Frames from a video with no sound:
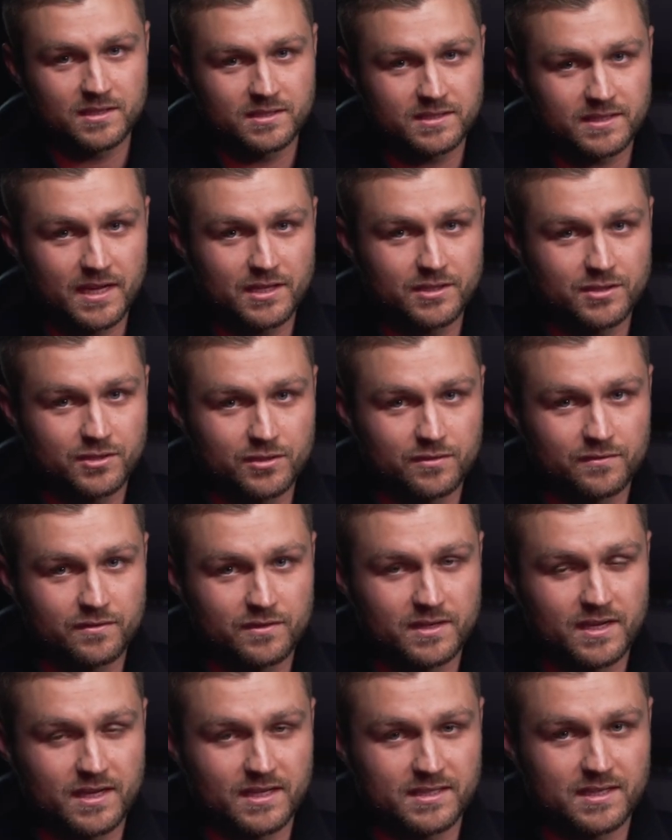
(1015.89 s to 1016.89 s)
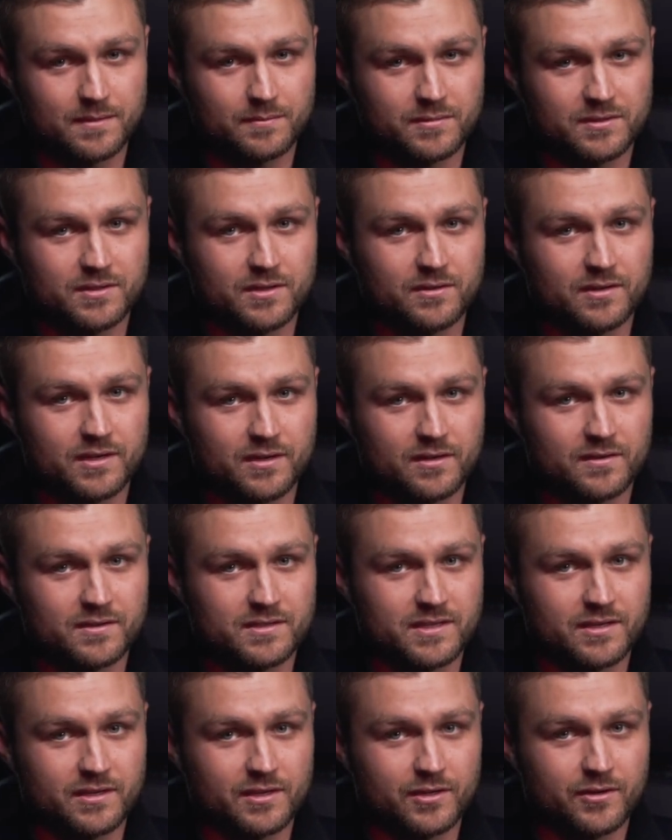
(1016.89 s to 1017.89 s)
stay tuned for the next episode here on the
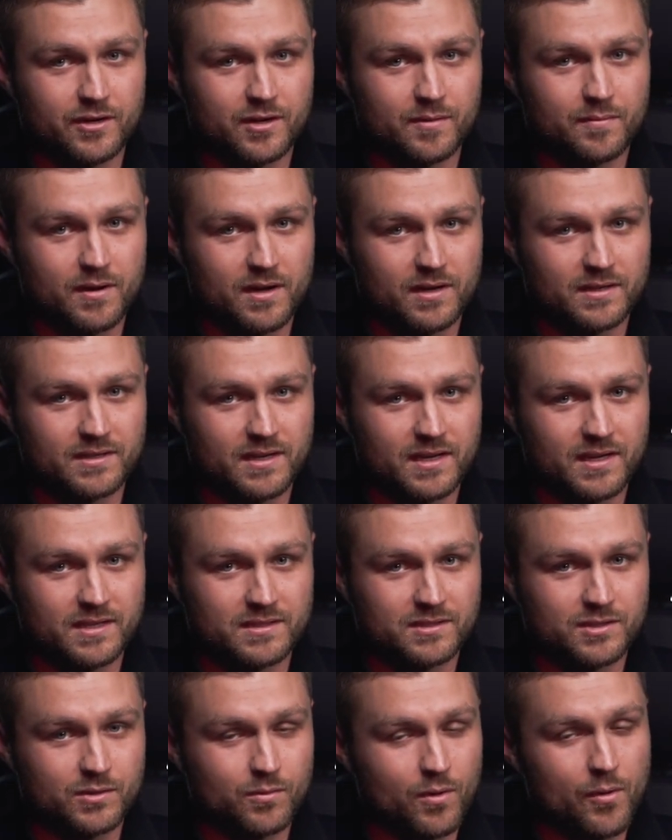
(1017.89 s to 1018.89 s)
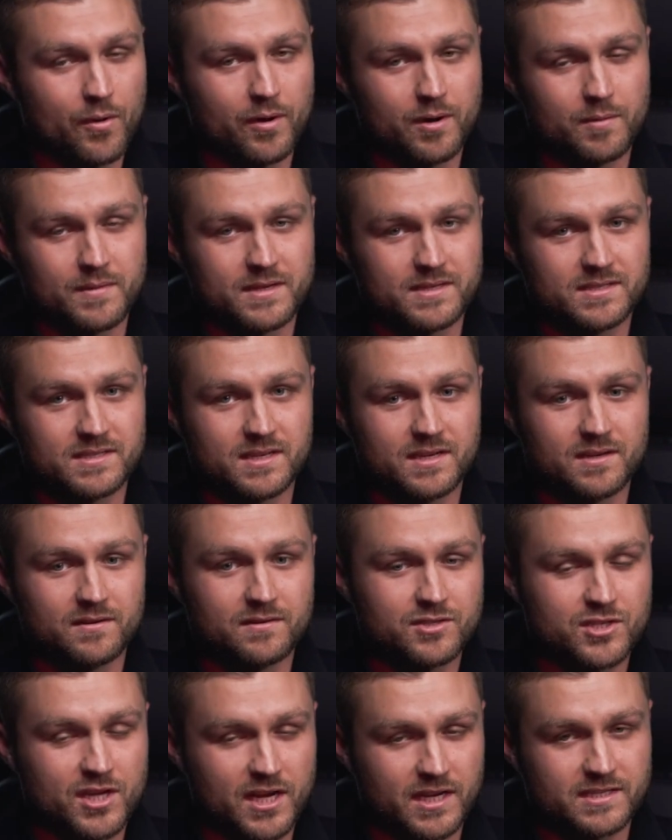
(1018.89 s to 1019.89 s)
Scaling Creator podcast. You won't want to miss it.
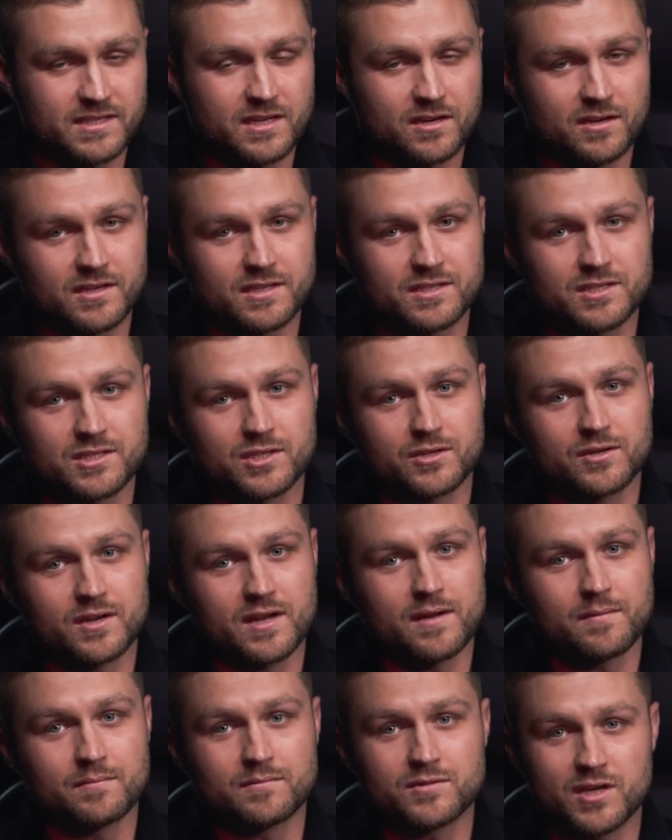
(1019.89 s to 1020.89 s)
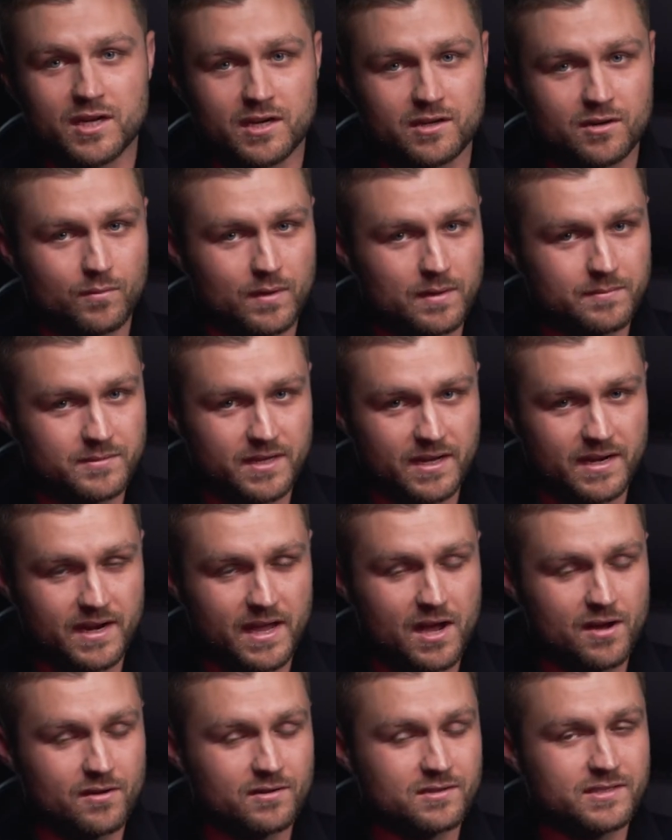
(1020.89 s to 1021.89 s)
Check us out on Instagram. Check our website
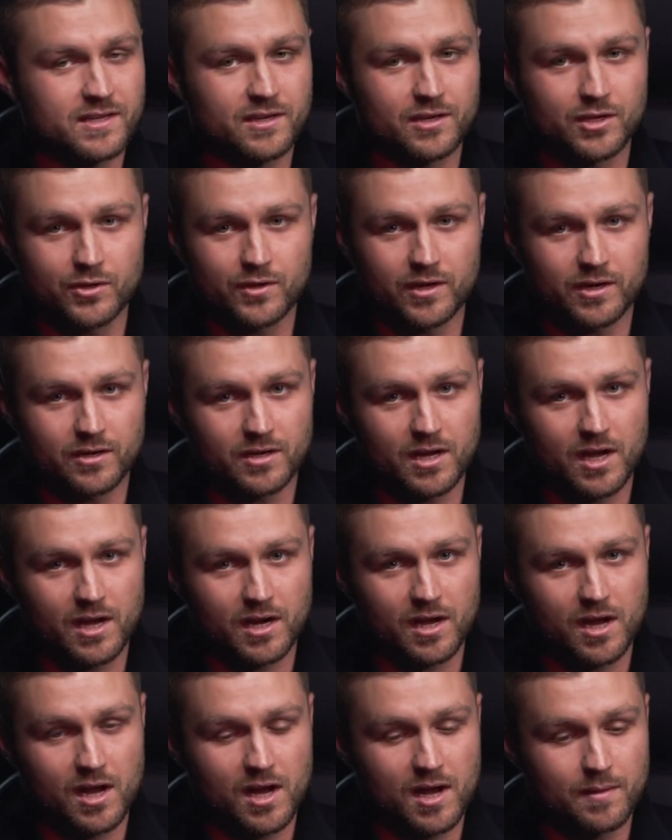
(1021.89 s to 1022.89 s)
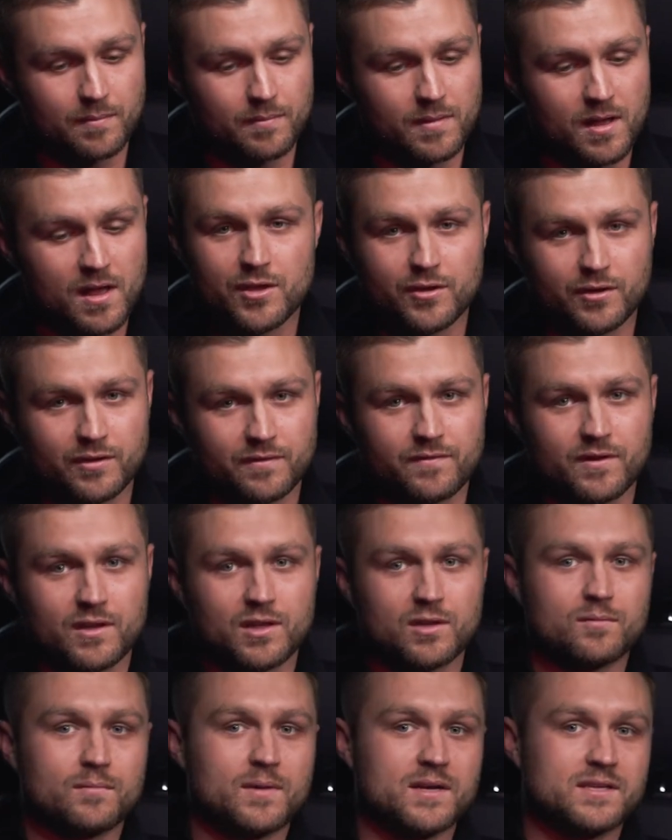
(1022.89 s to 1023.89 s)
out, scalingcreator.com. You can
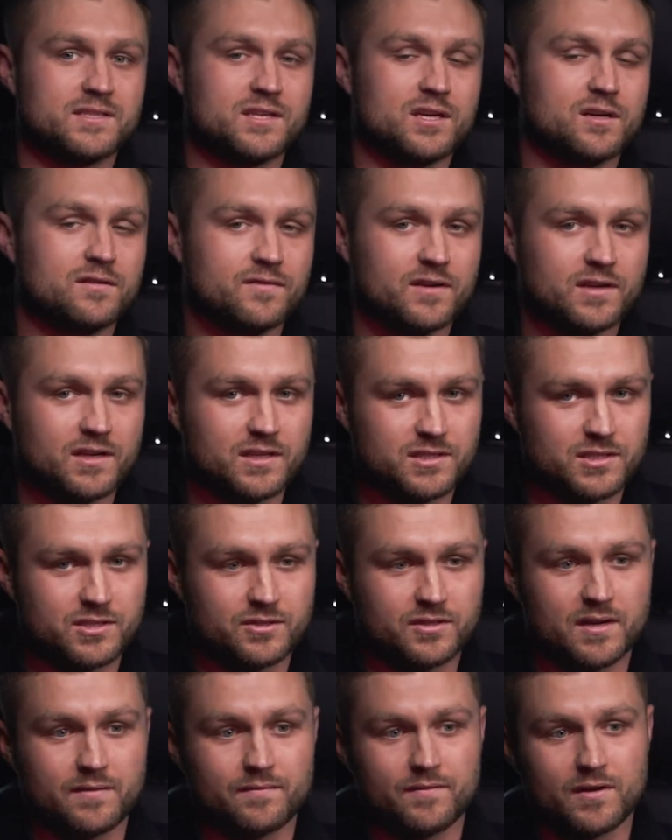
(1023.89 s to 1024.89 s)
follow myself on Instagram,